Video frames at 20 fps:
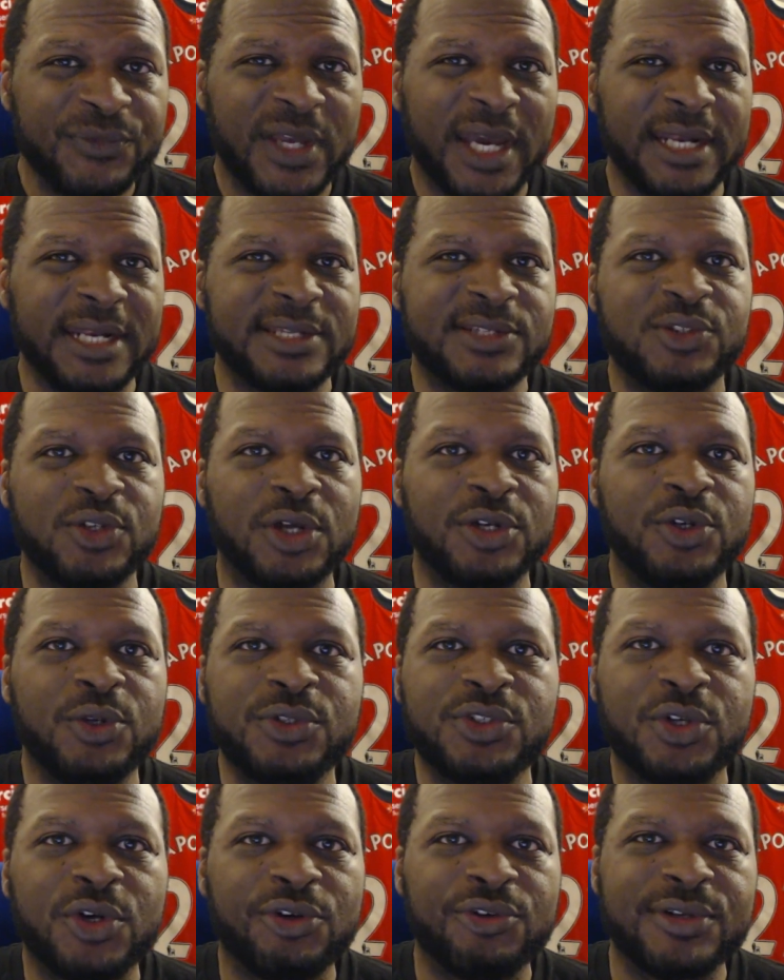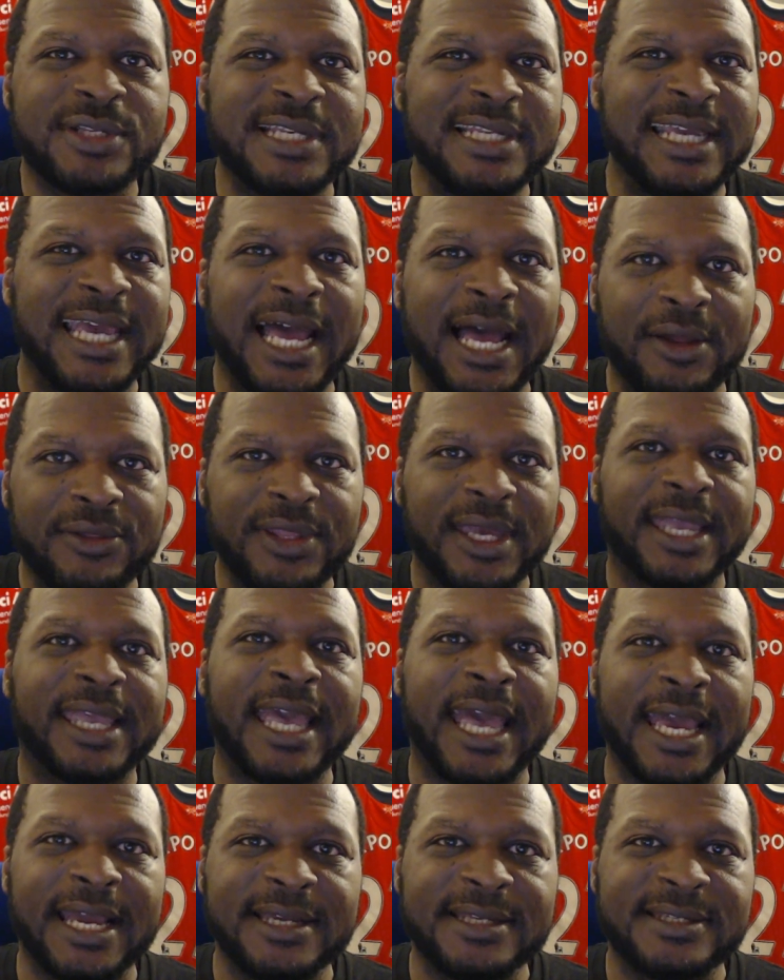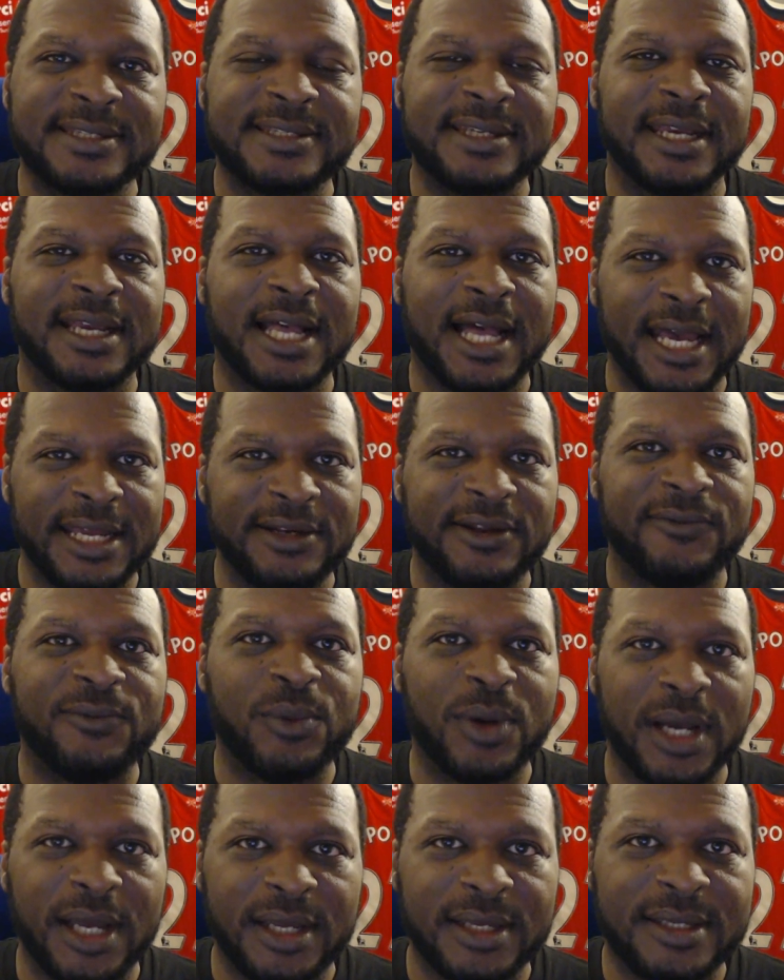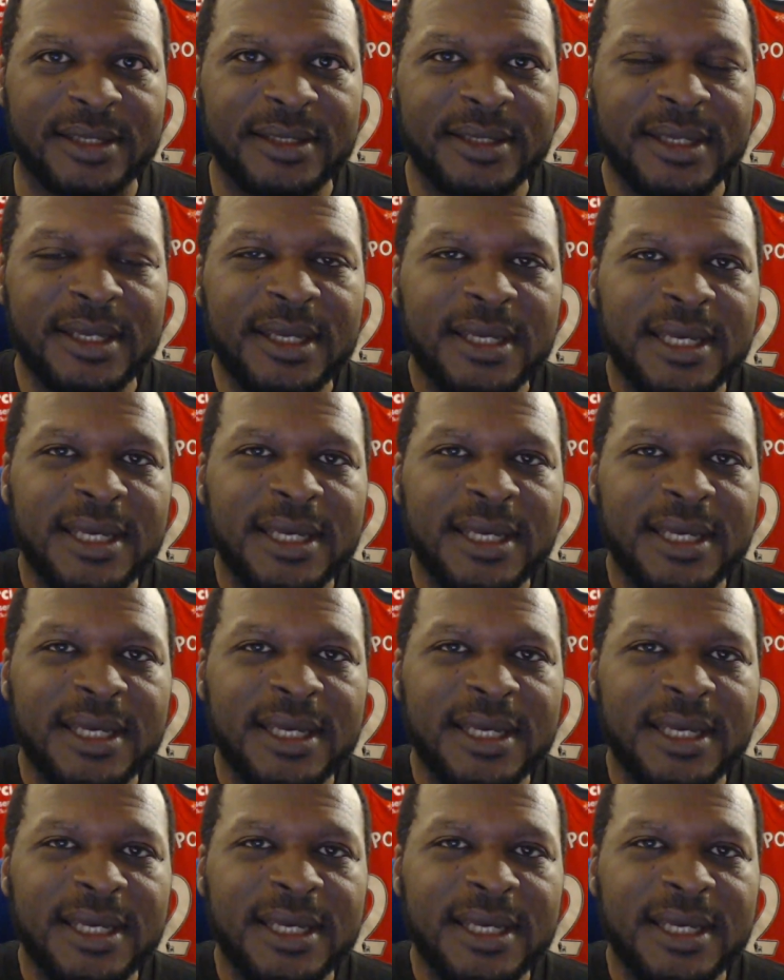And it's not notoriously how the gangs kind of work.